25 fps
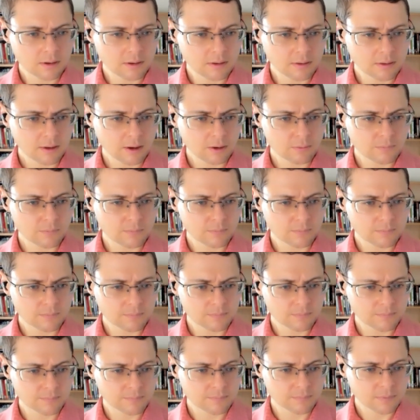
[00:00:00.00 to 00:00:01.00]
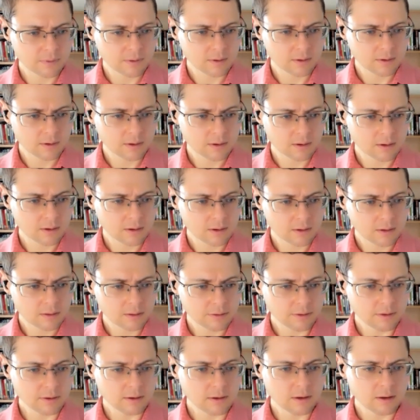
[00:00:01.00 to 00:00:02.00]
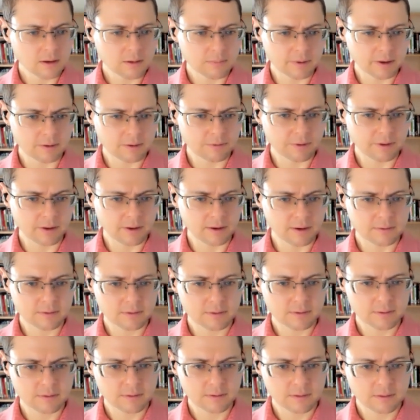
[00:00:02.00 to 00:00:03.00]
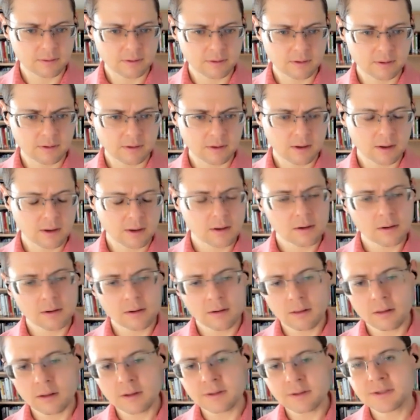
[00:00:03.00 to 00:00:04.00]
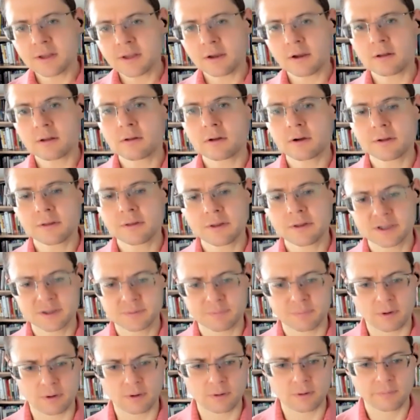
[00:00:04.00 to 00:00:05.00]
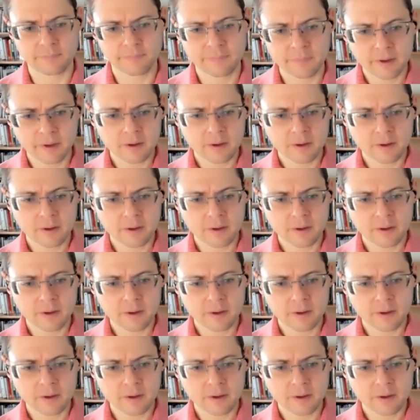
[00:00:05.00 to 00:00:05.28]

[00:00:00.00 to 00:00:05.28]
Now, thinking about that, let's take a look at this poem.